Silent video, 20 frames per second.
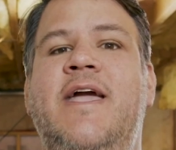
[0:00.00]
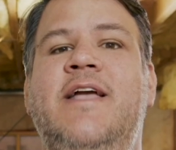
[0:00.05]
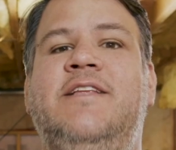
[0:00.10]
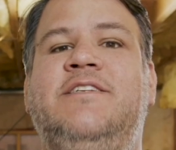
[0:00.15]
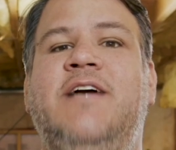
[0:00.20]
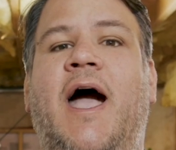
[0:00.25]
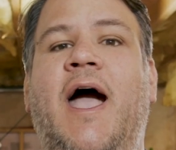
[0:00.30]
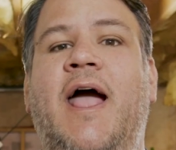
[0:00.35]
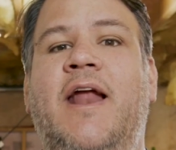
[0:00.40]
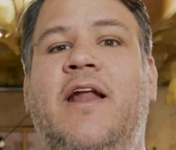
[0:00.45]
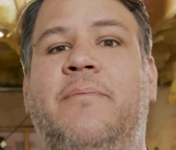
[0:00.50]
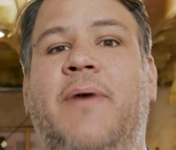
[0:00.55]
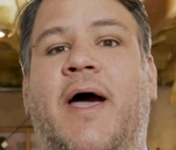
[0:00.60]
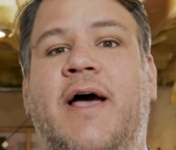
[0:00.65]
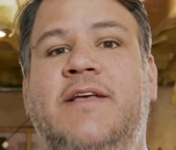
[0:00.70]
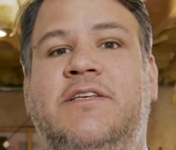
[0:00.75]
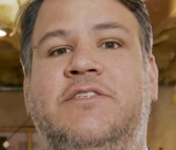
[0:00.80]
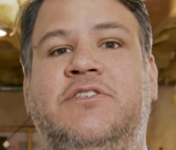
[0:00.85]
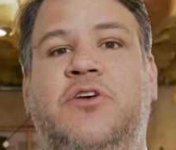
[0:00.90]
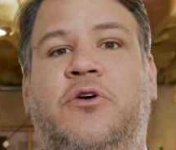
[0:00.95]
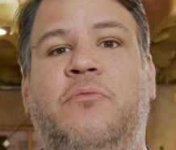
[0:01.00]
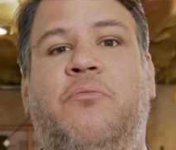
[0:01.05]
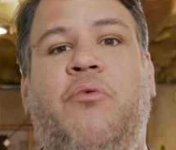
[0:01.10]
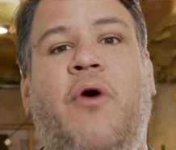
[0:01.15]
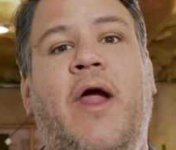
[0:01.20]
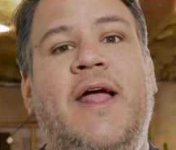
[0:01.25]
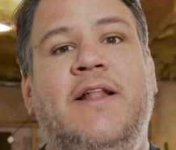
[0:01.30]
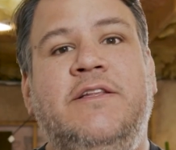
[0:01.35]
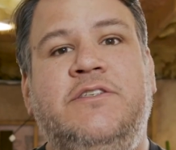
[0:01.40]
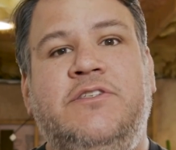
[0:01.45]
Each item has its own
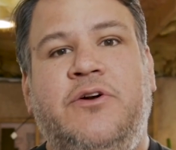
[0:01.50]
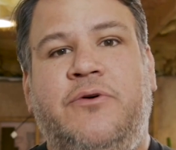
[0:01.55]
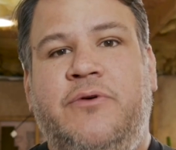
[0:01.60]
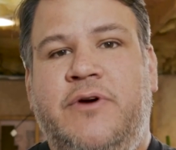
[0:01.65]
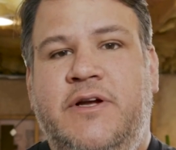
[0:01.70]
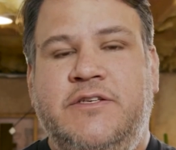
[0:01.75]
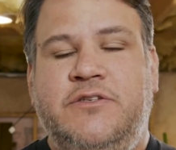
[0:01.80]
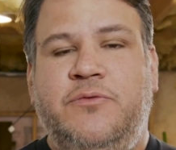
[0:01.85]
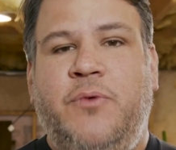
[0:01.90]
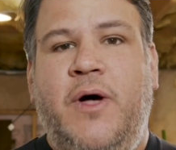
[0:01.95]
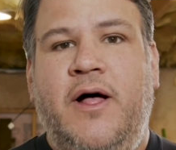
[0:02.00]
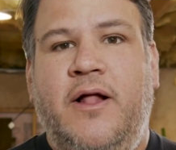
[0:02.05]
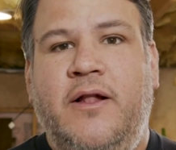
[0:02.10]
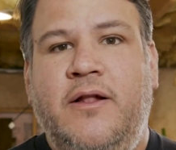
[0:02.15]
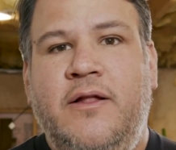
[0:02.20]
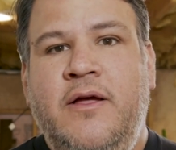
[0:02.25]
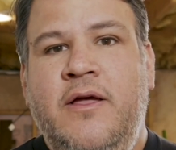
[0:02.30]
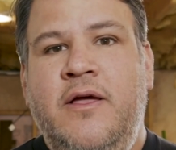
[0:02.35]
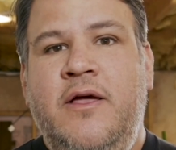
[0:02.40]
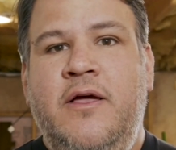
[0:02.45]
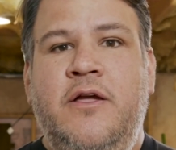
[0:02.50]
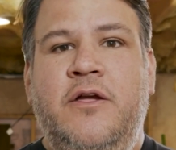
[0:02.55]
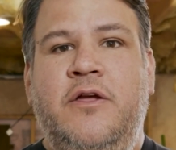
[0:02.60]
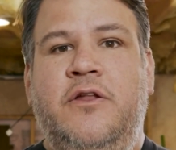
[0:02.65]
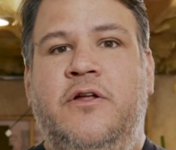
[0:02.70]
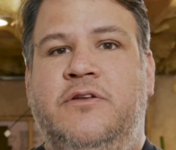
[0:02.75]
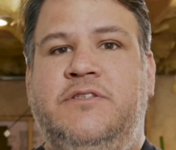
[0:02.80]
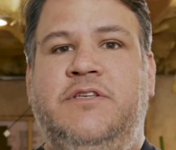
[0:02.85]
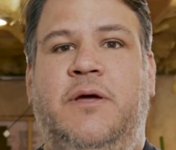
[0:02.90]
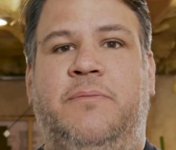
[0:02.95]
brand story as well.
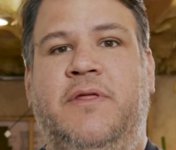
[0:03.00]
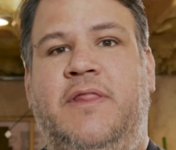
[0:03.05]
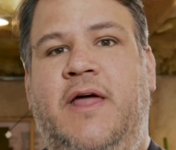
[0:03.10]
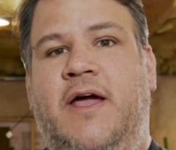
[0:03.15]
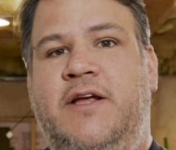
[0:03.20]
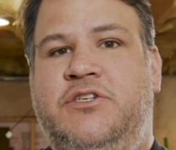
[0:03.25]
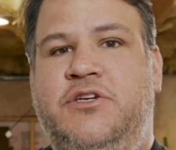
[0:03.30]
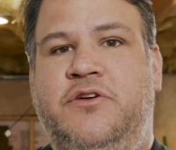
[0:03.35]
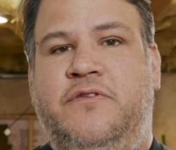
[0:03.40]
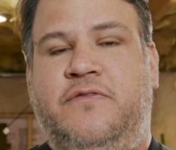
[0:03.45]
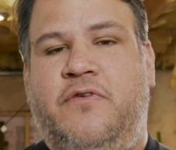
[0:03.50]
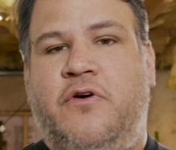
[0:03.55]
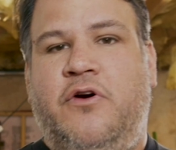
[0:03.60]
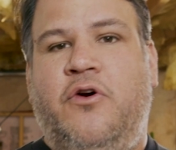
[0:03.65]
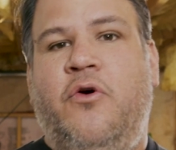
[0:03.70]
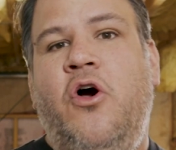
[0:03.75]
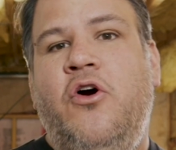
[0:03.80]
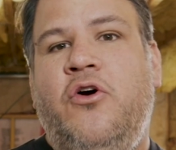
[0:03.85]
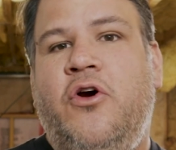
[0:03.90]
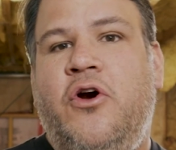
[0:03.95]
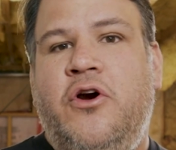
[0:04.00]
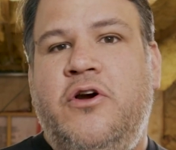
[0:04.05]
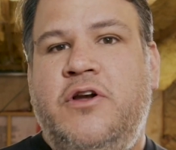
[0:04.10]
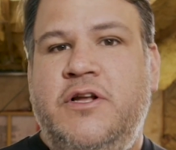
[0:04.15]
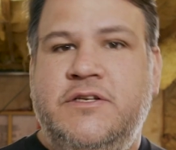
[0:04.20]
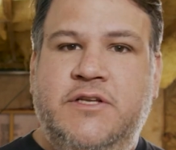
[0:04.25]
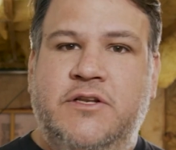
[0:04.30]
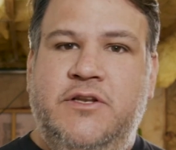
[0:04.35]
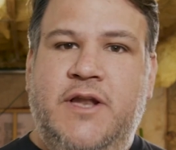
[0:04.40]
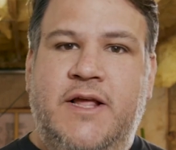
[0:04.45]
You know, something that I shoot for Kroger
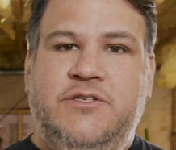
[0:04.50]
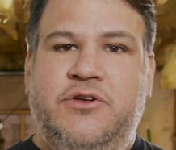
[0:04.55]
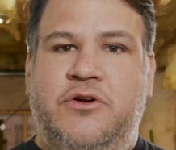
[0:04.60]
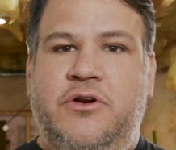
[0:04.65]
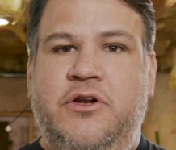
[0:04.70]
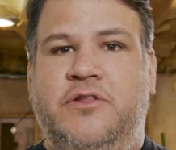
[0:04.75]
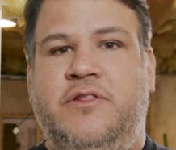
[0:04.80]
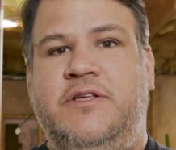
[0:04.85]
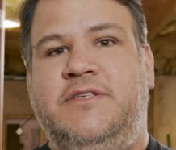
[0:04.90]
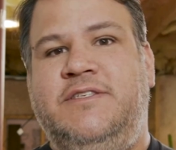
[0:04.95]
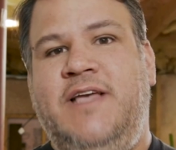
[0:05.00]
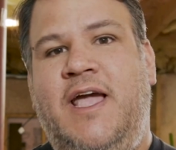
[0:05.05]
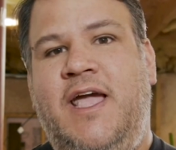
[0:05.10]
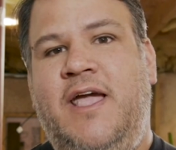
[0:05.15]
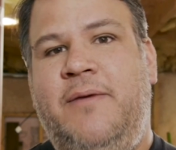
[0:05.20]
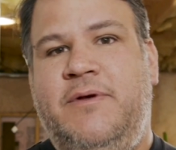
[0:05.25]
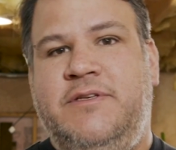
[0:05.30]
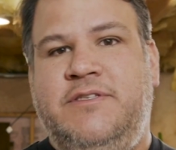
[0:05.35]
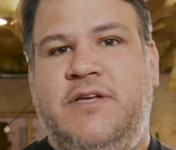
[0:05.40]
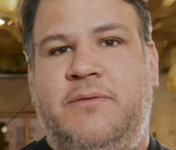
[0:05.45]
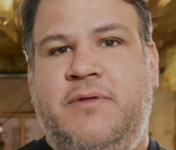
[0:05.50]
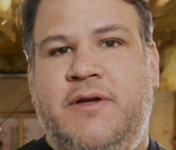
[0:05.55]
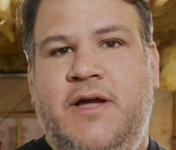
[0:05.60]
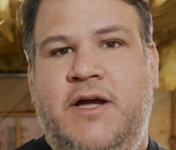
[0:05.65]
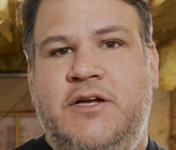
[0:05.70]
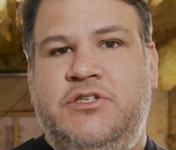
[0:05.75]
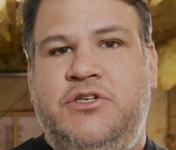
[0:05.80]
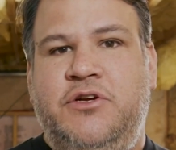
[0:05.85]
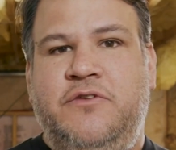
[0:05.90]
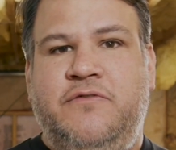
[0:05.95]
doesn't necessarily look the same as something
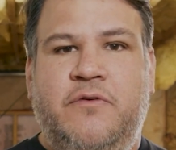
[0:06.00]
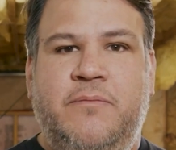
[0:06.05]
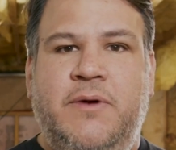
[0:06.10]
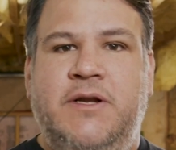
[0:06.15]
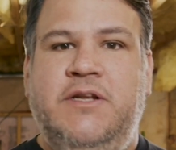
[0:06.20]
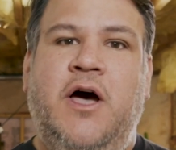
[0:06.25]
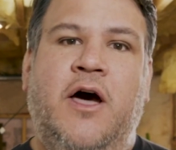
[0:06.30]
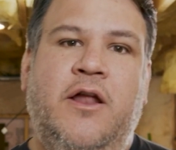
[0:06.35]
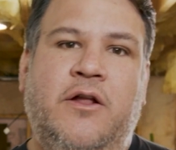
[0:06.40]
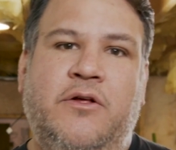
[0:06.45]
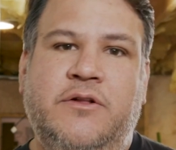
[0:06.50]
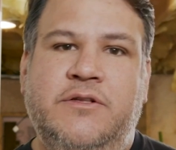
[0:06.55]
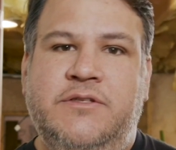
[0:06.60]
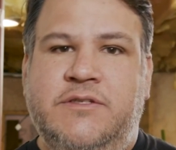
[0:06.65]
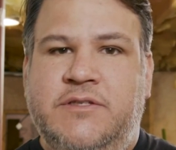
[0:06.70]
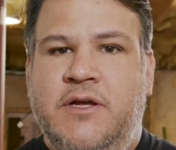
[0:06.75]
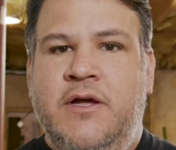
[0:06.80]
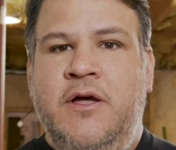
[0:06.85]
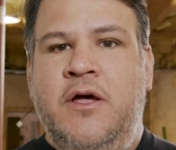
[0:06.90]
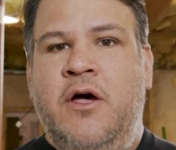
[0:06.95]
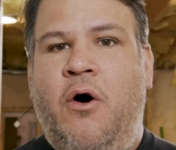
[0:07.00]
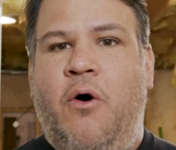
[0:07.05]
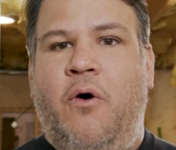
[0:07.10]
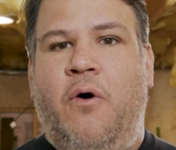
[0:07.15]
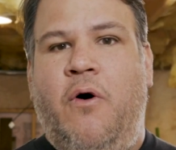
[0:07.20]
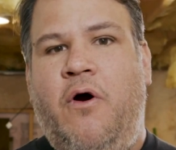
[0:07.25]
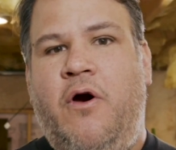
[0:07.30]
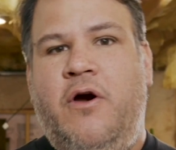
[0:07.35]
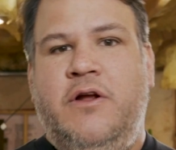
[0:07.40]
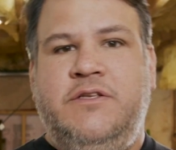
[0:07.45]
I shoot for McDonald's
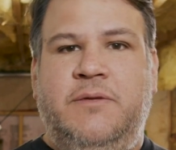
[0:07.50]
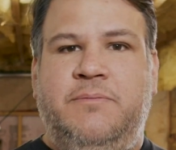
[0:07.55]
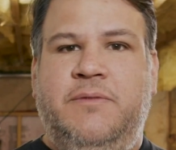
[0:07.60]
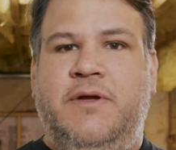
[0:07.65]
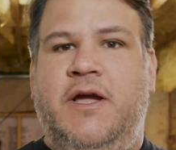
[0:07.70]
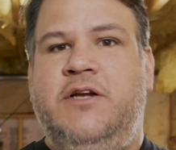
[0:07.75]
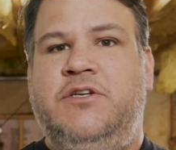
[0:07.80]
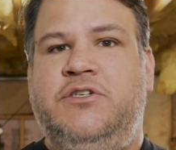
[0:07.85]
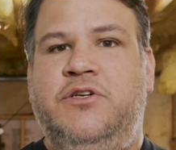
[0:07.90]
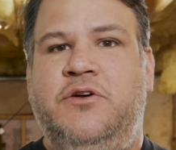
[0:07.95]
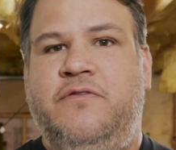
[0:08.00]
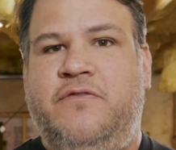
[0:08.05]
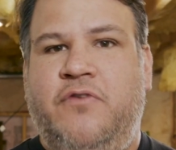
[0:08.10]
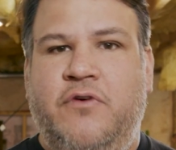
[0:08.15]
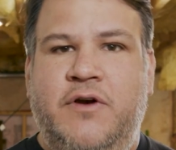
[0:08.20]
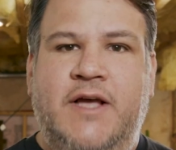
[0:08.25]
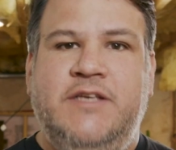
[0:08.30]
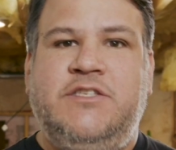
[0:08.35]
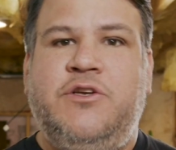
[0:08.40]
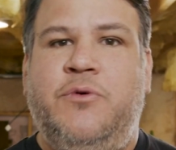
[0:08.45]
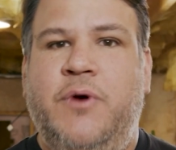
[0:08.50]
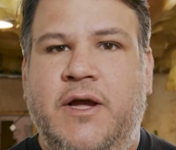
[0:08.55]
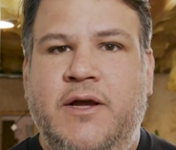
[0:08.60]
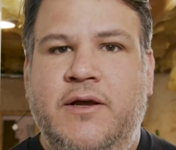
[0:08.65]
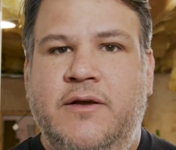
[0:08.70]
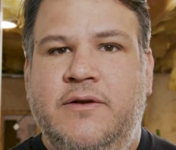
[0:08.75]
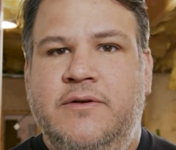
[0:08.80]
or something I shoot for Nesquik.